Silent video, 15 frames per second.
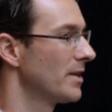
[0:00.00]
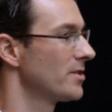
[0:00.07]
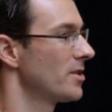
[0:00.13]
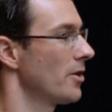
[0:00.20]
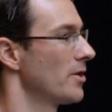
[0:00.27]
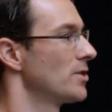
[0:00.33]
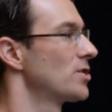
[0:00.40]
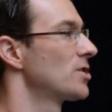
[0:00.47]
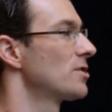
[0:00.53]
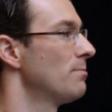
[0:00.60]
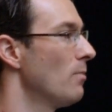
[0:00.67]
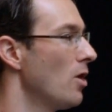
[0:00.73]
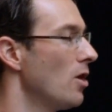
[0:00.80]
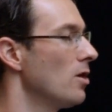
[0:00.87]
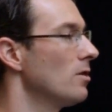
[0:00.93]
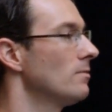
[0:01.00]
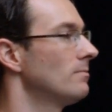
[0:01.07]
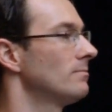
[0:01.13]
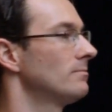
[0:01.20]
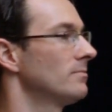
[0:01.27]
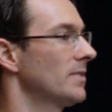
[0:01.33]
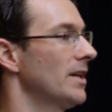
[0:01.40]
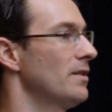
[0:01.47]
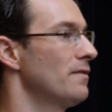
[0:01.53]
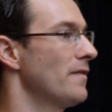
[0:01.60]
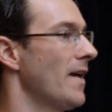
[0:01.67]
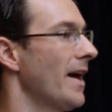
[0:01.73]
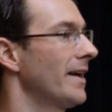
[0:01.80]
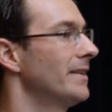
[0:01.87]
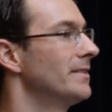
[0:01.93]
because they're in small,
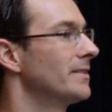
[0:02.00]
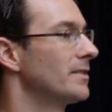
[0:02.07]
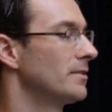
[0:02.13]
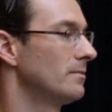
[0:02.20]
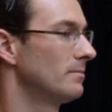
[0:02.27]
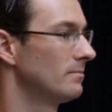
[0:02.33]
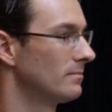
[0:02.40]
confined